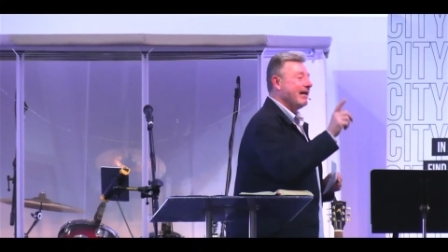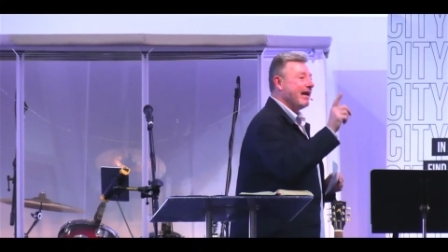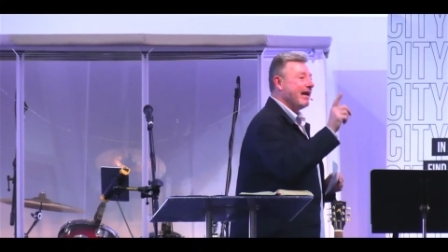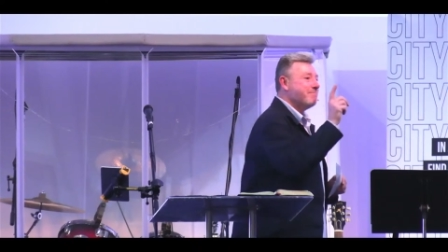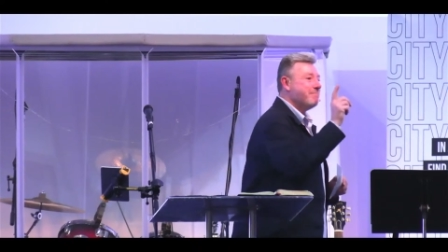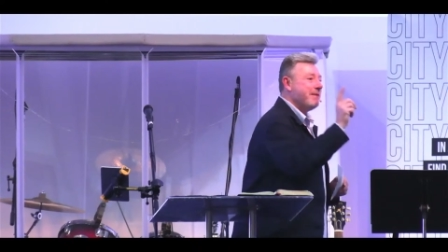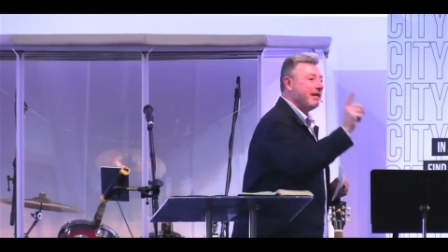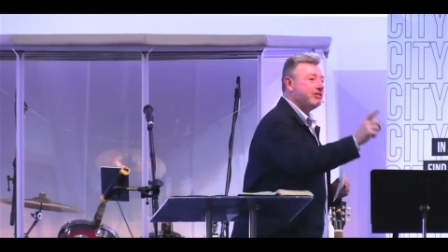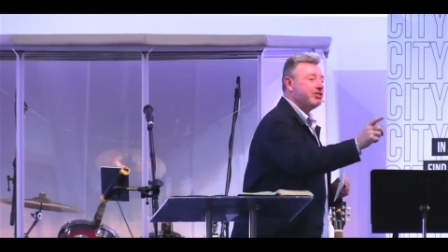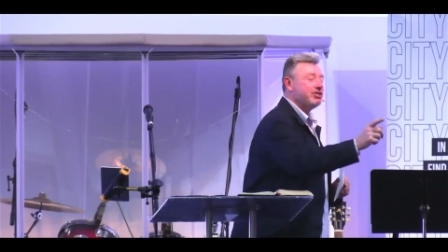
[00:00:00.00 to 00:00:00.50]
I
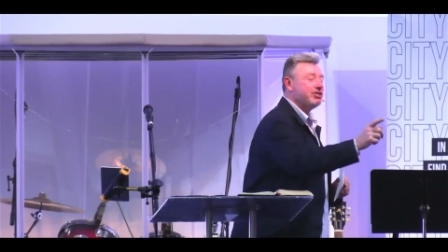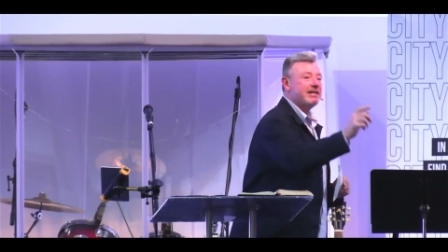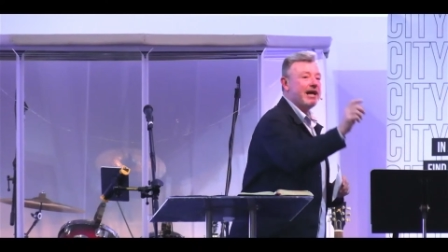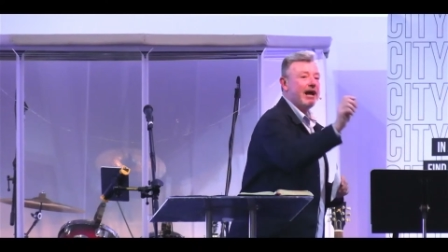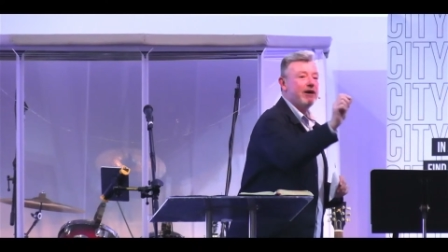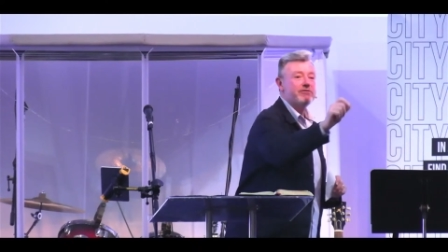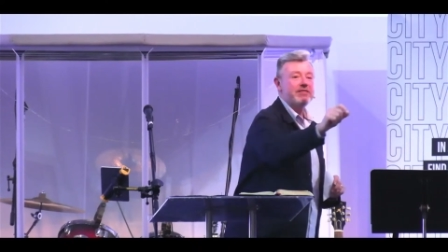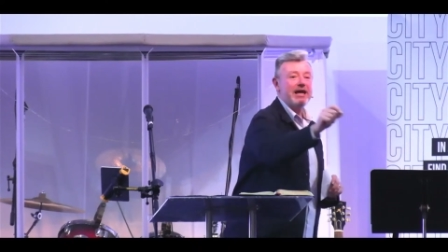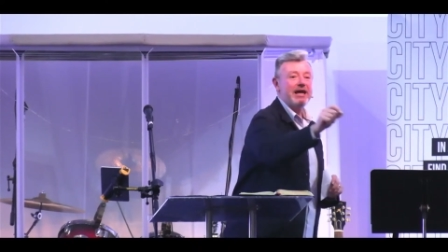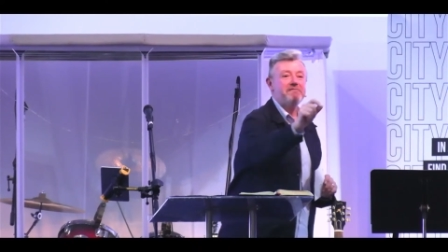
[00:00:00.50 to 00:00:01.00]
mentioned
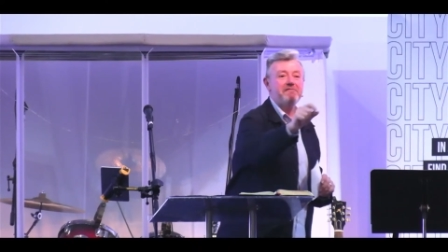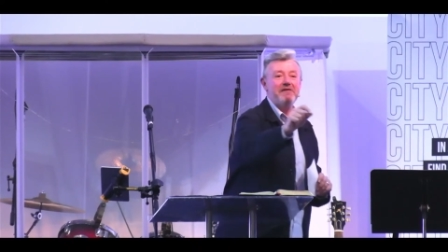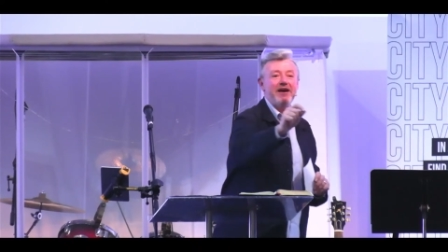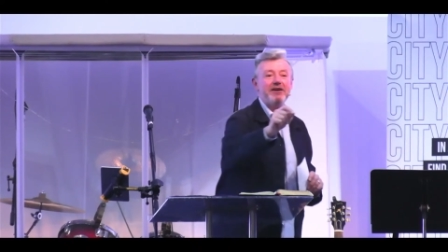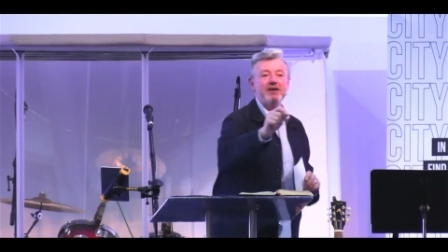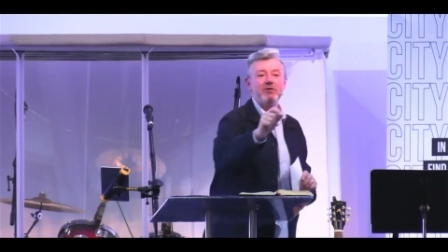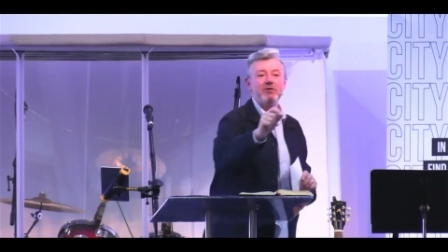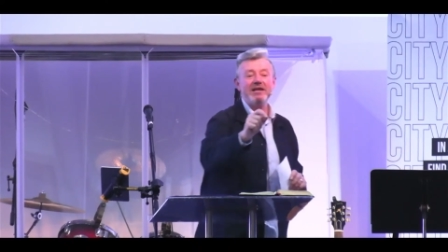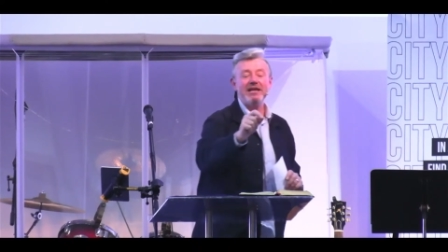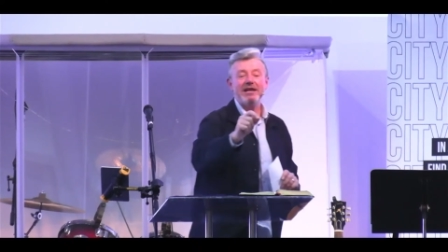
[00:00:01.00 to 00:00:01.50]
how that
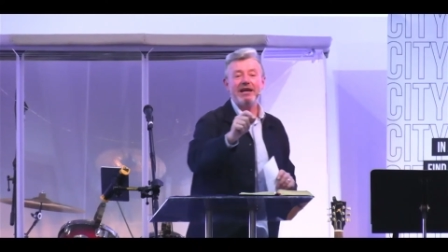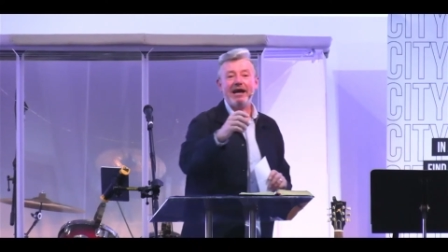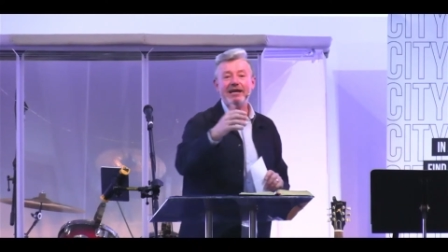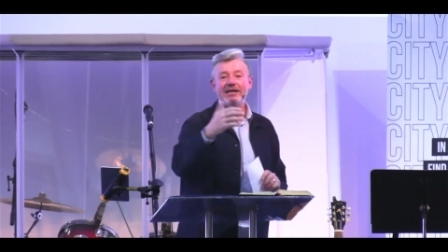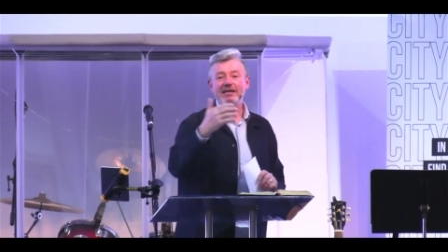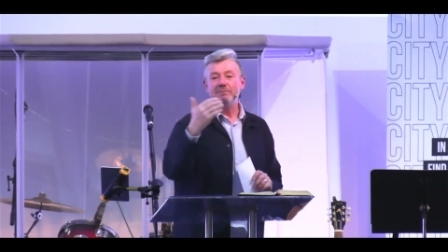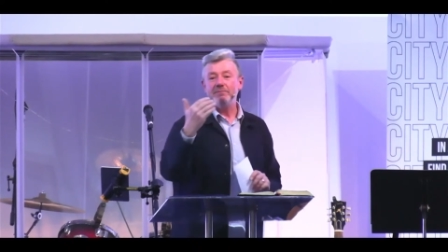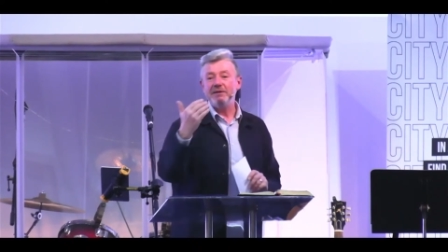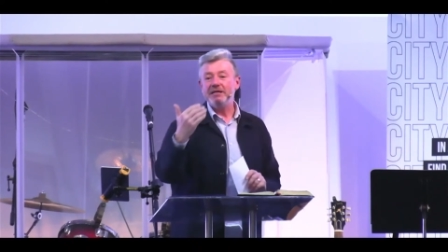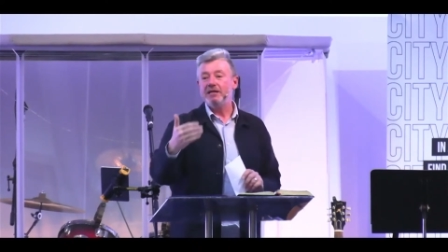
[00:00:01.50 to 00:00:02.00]
very week I
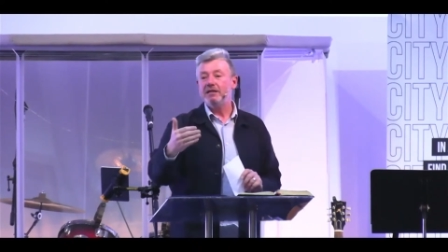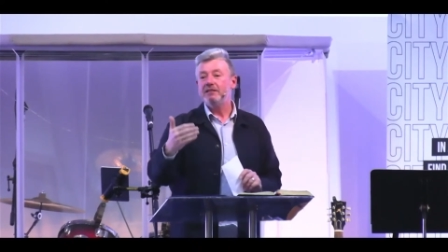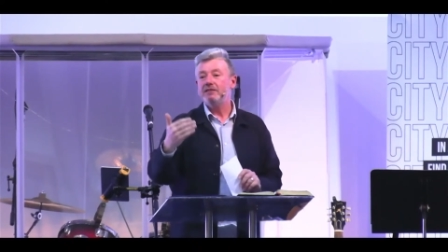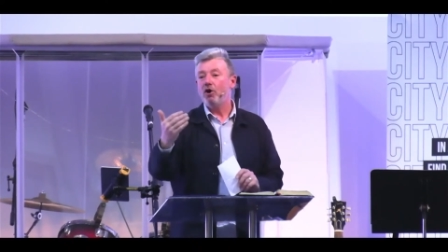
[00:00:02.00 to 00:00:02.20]
had been in